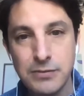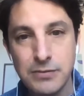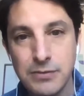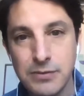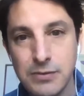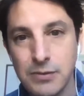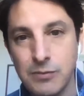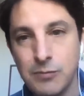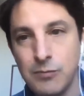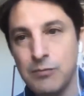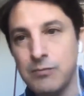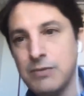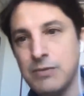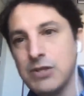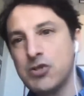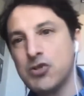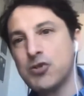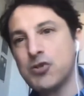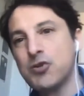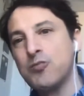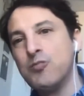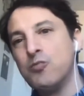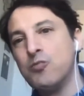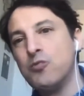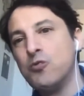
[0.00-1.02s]
much
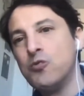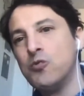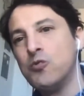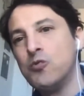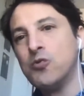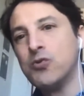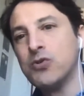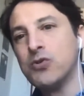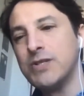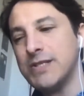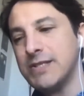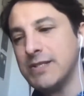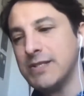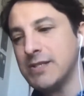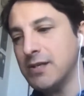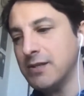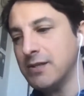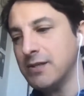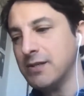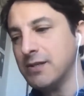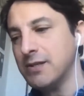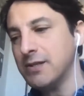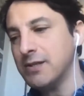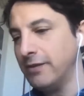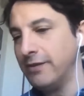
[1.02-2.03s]
more
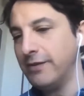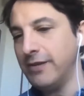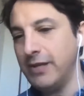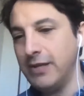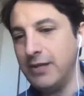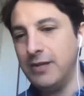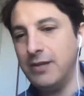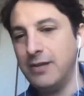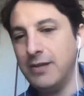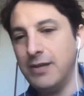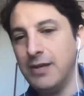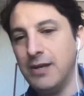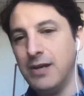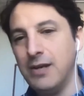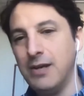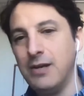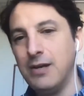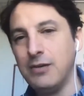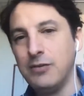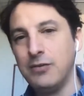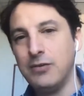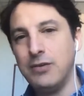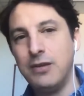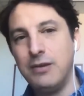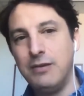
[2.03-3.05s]
subtle than uh,
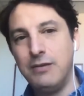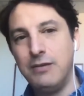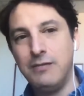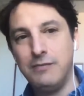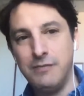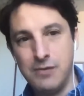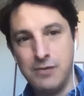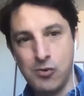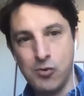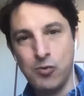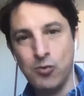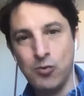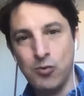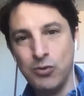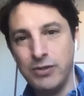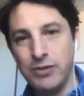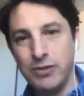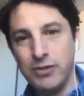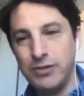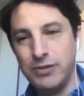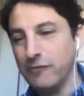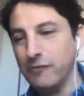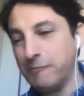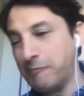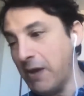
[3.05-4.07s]
the quality
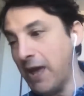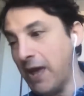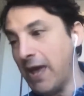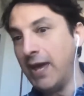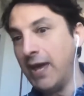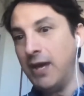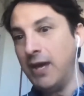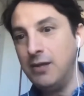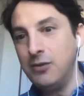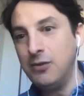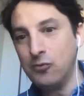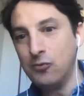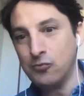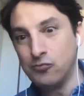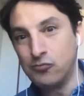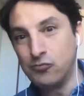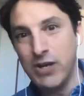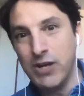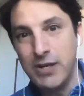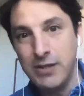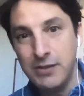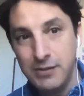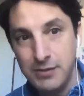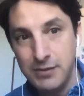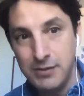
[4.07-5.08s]
of pain or
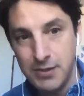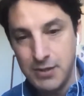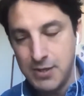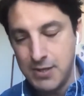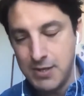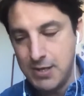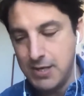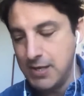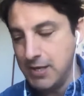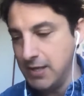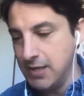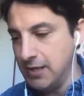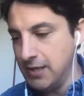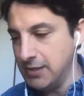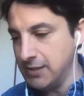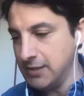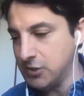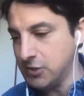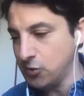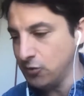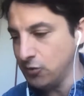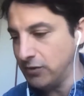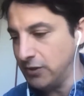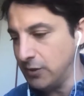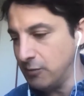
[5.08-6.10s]
red. And so
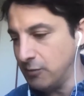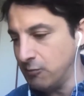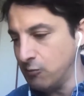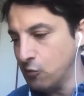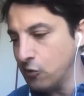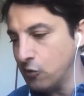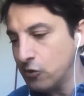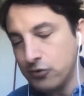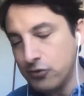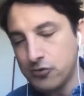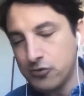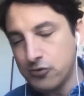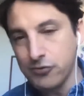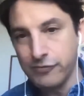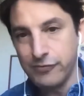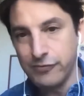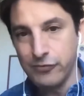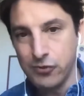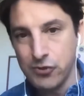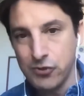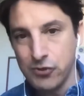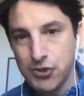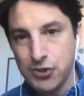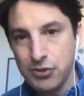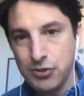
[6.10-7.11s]
they're more
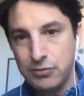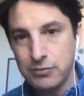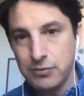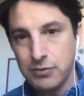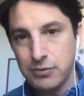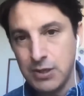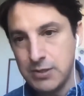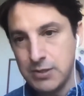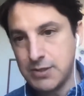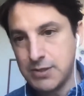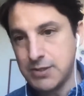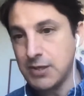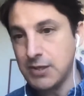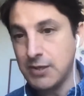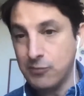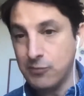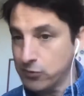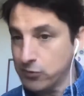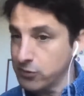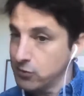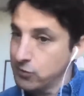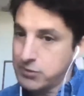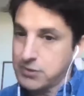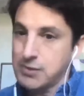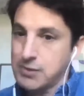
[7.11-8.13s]
controversial, and some,
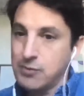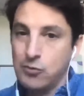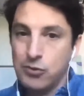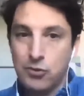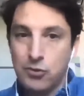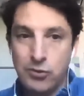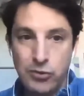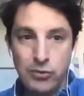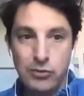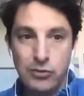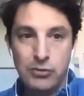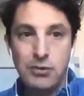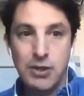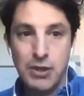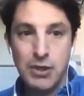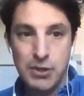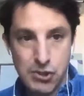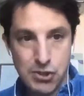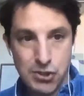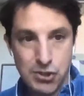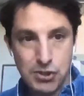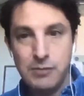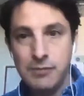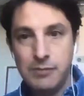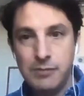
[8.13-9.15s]
someone could
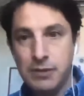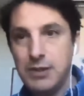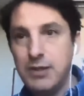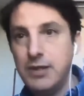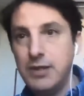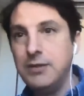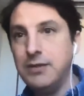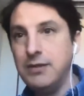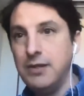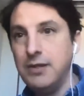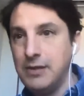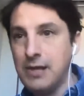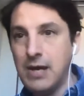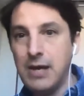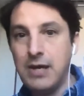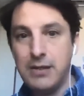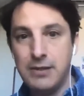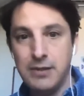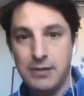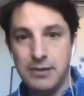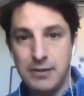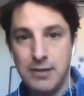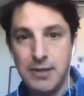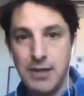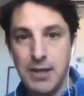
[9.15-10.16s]
legitimately deny that
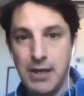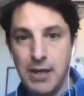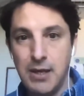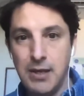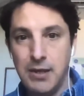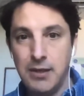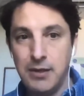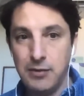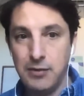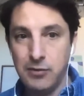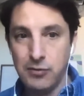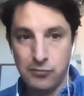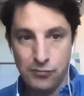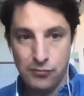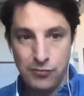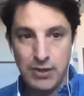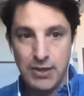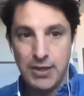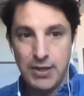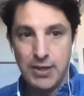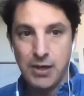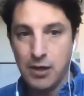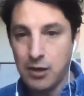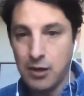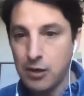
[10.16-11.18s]
they really
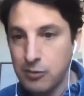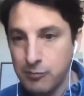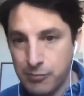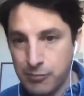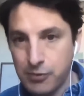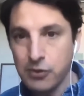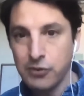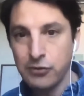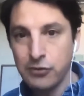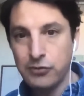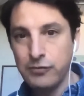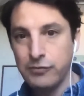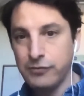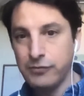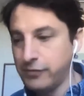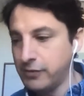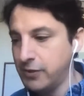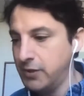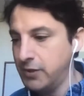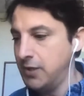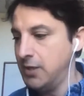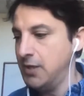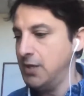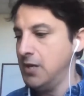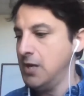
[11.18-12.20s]
are part of
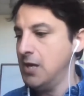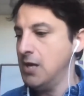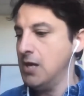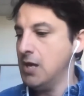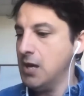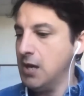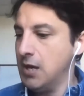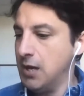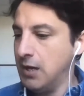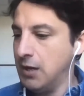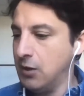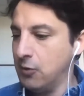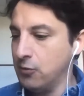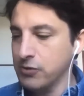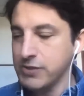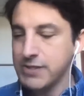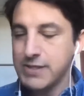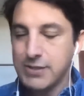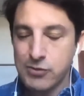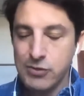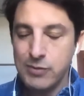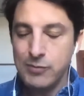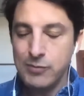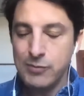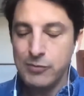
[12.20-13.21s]
our
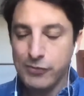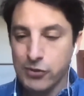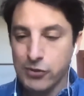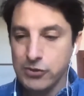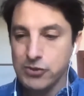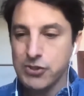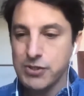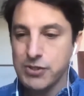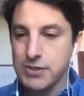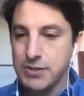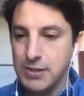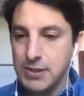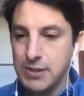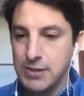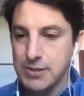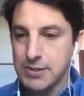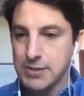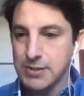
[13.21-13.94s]
stream of consciousness.